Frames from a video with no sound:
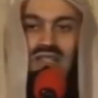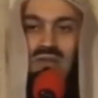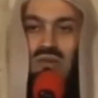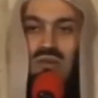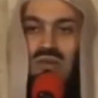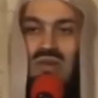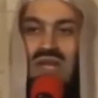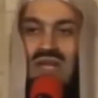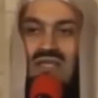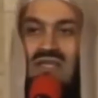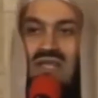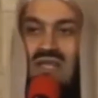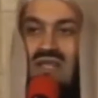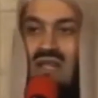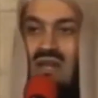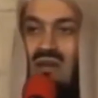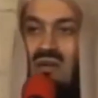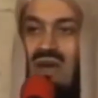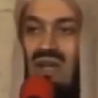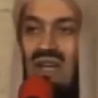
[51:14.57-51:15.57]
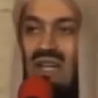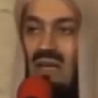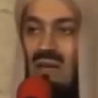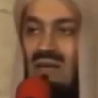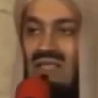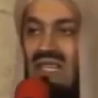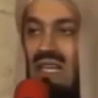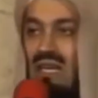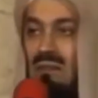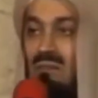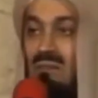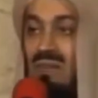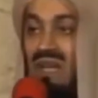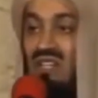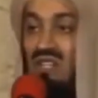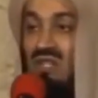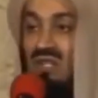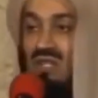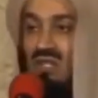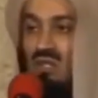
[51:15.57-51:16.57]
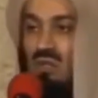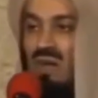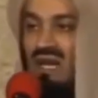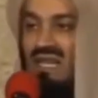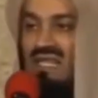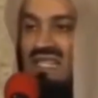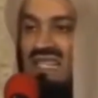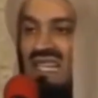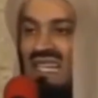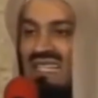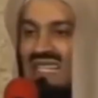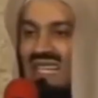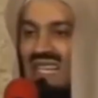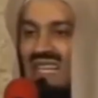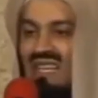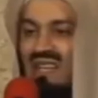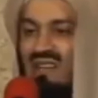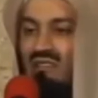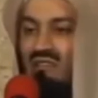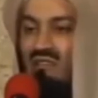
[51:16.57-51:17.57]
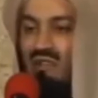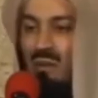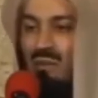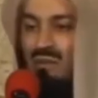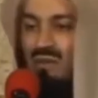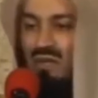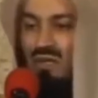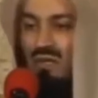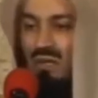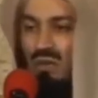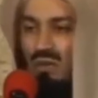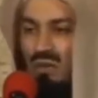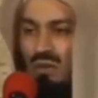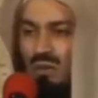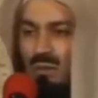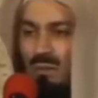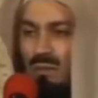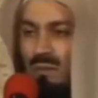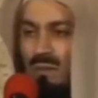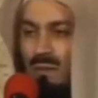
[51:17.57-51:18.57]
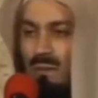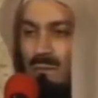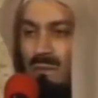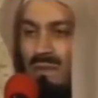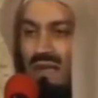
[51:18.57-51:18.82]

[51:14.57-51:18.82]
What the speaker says: Rasulullah sallallahu alayhi wa sallam mentions to us that from the two,